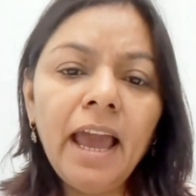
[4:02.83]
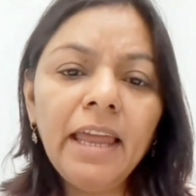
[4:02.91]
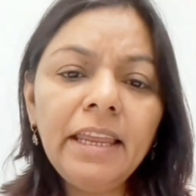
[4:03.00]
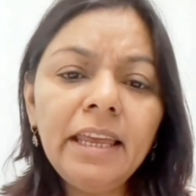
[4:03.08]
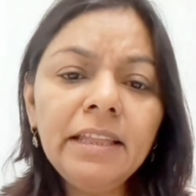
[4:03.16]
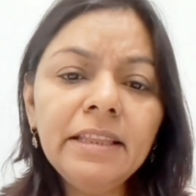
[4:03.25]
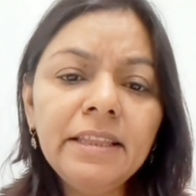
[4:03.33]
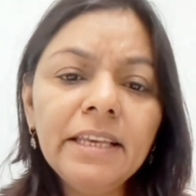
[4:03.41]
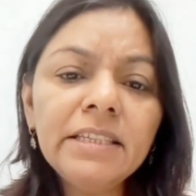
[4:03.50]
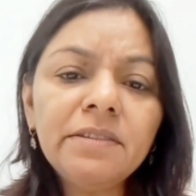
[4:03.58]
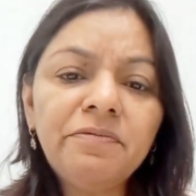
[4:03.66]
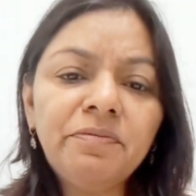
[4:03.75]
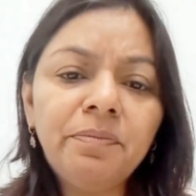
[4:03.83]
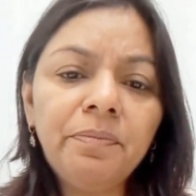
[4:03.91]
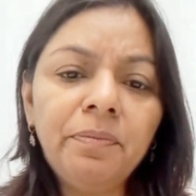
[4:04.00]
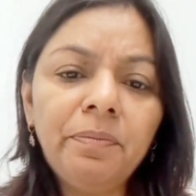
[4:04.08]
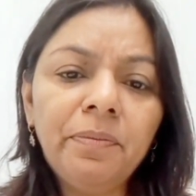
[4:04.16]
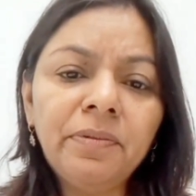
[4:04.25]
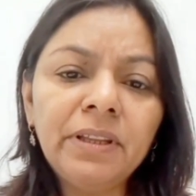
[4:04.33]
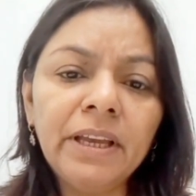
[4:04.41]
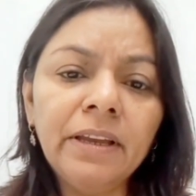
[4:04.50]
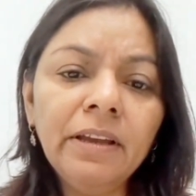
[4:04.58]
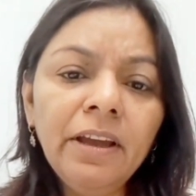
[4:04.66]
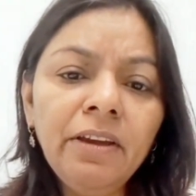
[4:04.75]
And in this
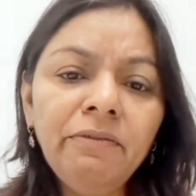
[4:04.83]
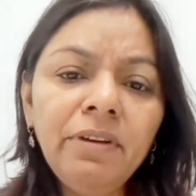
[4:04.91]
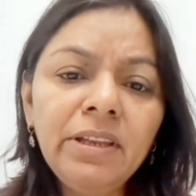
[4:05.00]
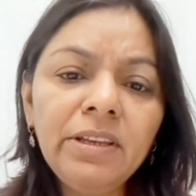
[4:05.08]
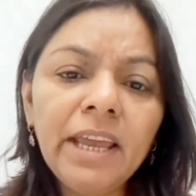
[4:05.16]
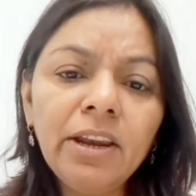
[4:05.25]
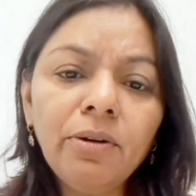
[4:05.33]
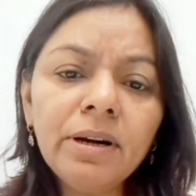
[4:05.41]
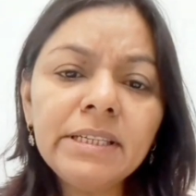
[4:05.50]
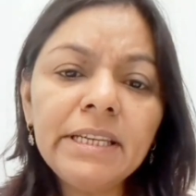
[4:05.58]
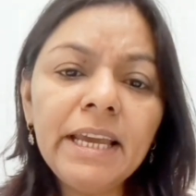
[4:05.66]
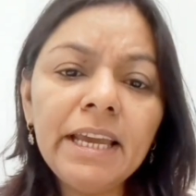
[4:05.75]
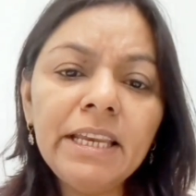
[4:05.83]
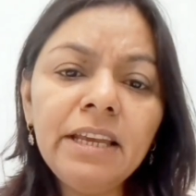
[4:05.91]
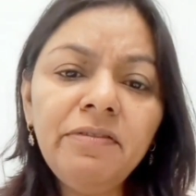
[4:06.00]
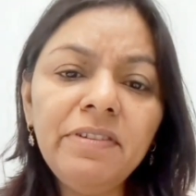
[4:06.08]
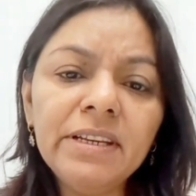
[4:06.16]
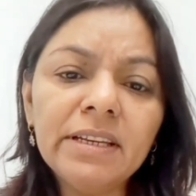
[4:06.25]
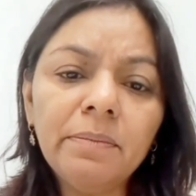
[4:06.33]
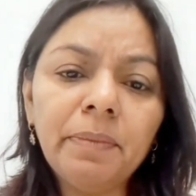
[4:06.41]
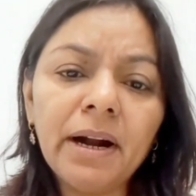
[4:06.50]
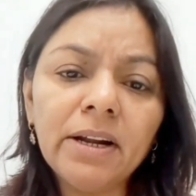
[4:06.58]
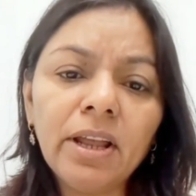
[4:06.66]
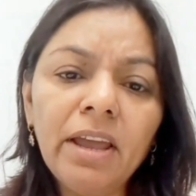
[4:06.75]
thing, we cannot see any fetal
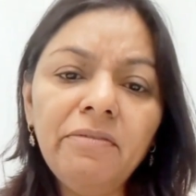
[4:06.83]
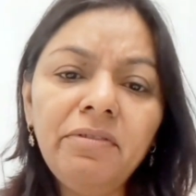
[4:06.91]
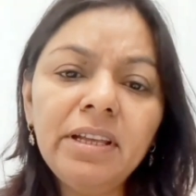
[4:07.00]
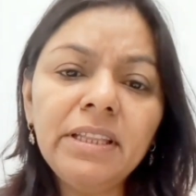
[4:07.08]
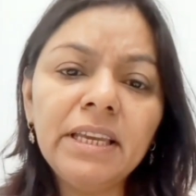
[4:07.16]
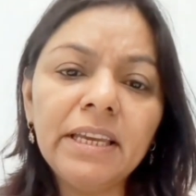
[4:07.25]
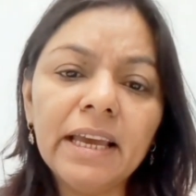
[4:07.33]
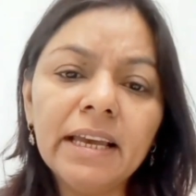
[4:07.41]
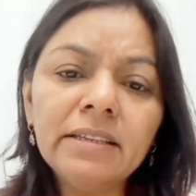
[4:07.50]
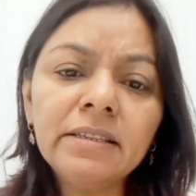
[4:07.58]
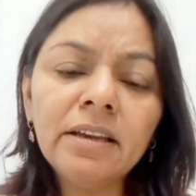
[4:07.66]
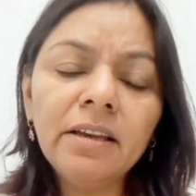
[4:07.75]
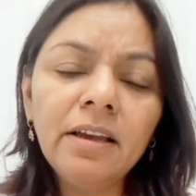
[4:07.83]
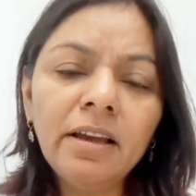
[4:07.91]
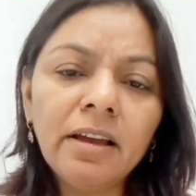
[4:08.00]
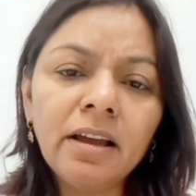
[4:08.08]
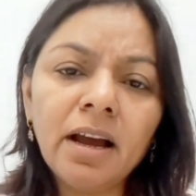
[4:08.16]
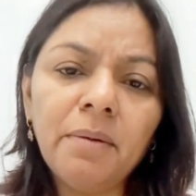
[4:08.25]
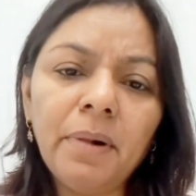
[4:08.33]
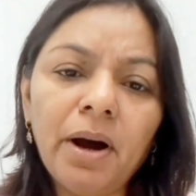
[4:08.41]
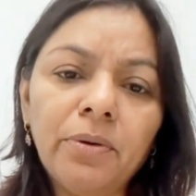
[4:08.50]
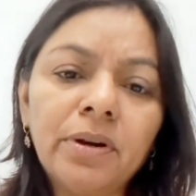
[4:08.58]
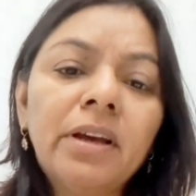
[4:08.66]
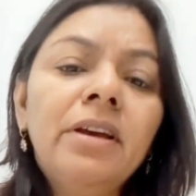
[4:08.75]
part. Everything has come
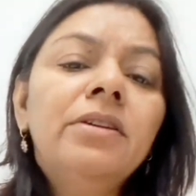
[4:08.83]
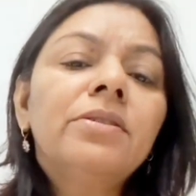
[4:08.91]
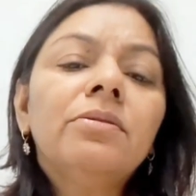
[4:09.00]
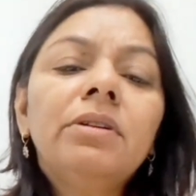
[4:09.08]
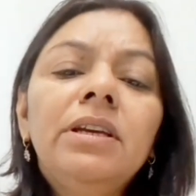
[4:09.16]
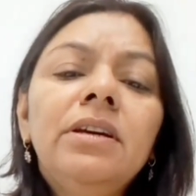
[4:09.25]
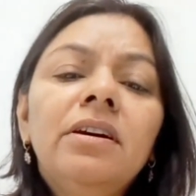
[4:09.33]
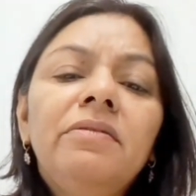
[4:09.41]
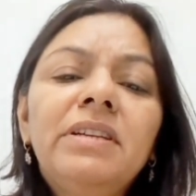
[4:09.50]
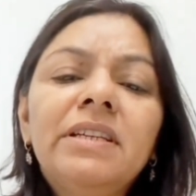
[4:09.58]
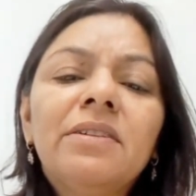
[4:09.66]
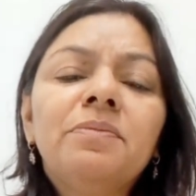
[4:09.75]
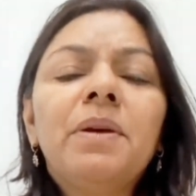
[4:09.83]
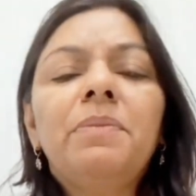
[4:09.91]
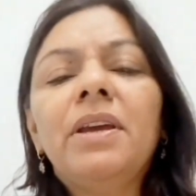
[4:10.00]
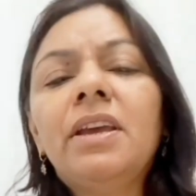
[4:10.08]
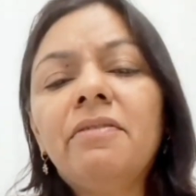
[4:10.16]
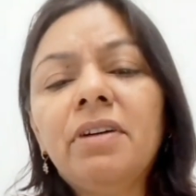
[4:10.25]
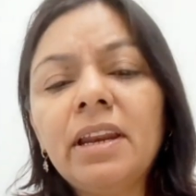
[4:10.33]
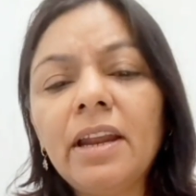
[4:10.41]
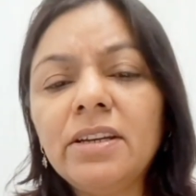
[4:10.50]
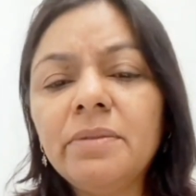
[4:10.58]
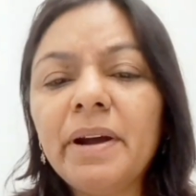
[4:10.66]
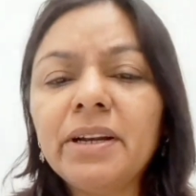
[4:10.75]
out. So here we just maybe give an
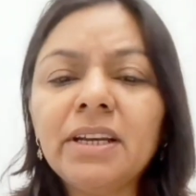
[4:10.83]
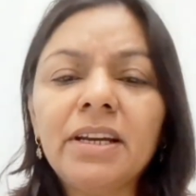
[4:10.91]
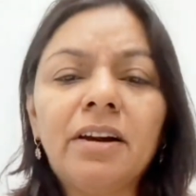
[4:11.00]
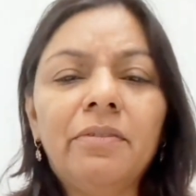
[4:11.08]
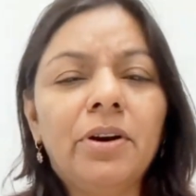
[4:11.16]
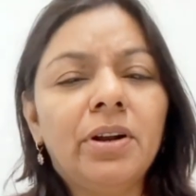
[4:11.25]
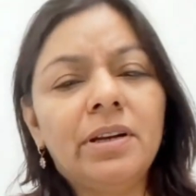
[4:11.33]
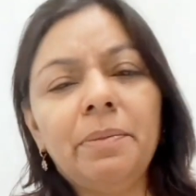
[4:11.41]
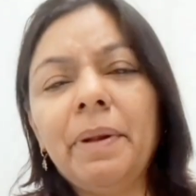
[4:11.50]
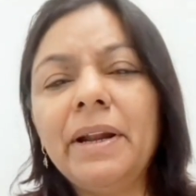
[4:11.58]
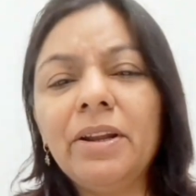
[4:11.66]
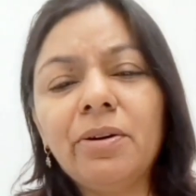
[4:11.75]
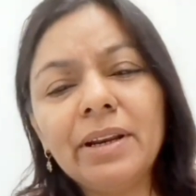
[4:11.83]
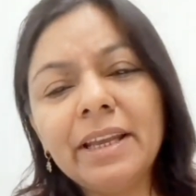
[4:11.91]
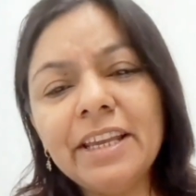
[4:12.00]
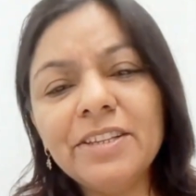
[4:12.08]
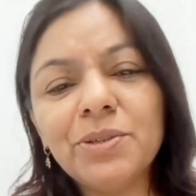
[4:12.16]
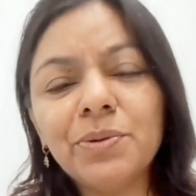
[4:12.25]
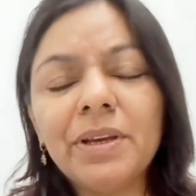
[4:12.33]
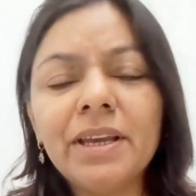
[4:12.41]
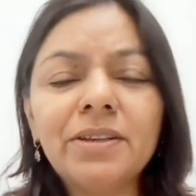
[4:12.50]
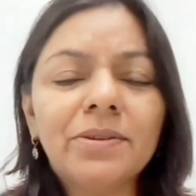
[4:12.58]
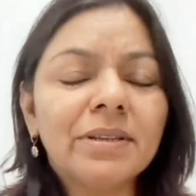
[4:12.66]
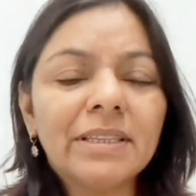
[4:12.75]
antibiotic cover depending on case to
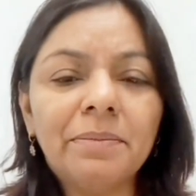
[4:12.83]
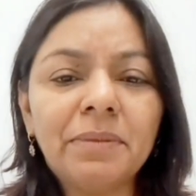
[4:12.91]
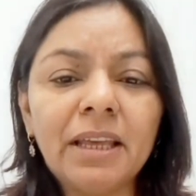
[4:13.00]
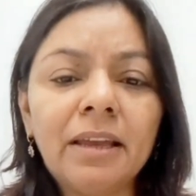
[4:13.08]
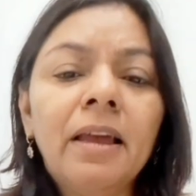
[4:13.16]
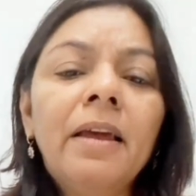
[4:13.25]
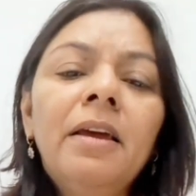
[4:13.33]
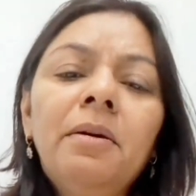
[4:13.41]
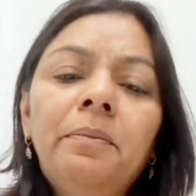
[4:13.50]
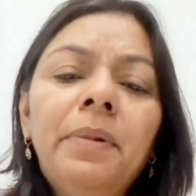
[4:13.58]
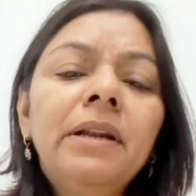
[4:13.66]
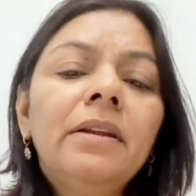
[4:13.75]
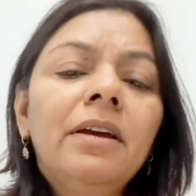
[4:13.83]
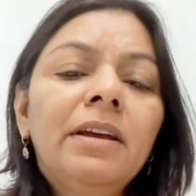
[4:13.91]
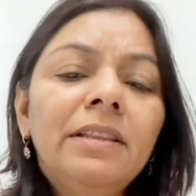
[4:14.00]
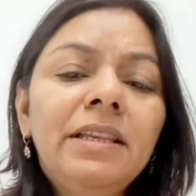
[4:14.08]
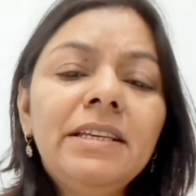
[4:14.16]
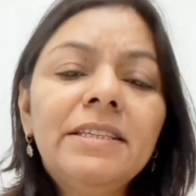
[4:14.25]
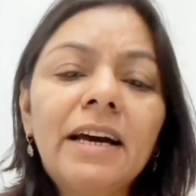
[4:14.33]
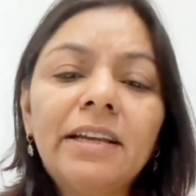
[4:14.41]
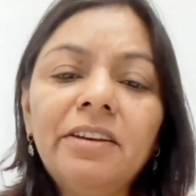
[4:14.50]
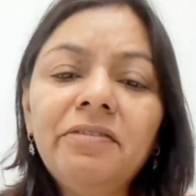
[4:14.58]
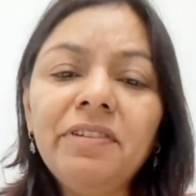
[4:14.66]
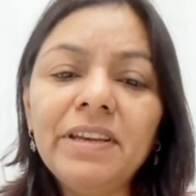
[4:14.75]
case or something. But these are
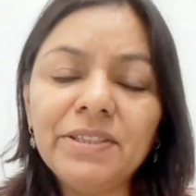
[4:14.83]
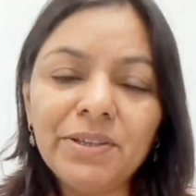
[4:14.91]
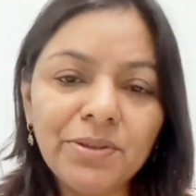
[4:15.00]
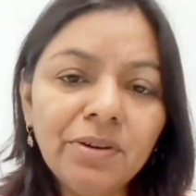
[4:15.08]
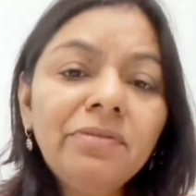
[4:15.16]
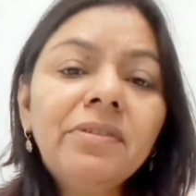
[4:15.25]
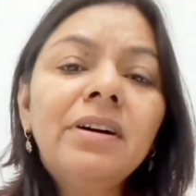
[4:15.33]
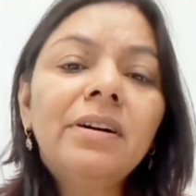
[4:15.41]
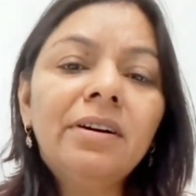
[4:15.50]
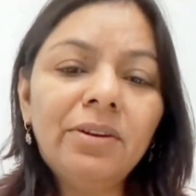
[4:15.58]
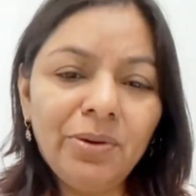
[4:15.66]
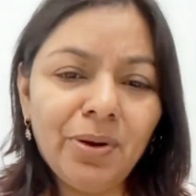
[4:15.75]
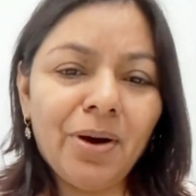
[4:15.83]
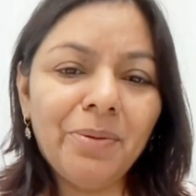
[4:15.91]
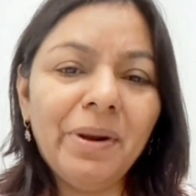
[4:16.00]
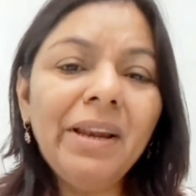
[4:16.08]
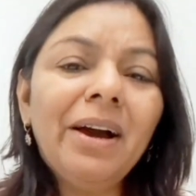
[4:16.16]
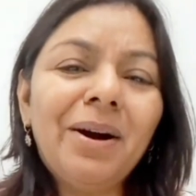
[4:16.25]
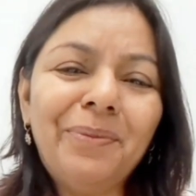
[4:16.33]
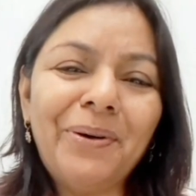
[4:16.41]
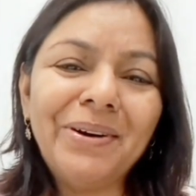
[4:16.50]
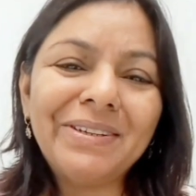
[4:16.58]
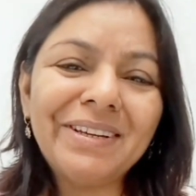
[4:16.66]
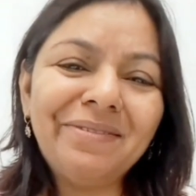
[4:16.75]
the phases of normal
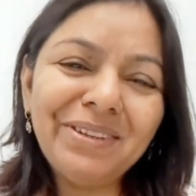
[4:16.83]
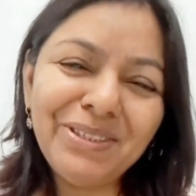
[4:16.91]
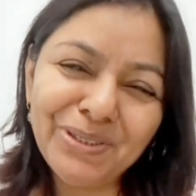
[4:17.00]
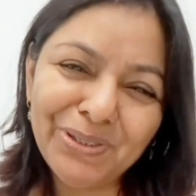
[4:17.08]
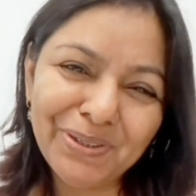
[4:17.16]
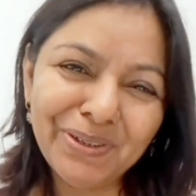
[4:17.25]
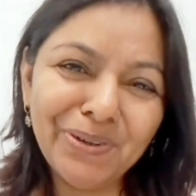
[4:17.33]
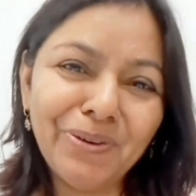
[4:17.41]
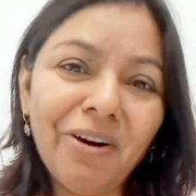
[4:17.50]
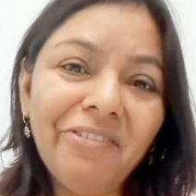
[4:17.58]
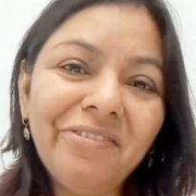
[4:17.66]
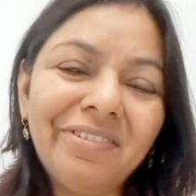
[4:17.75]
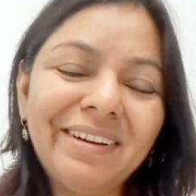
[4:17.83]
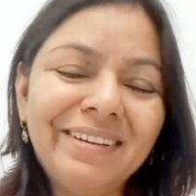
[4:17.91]
abortion which you should know of.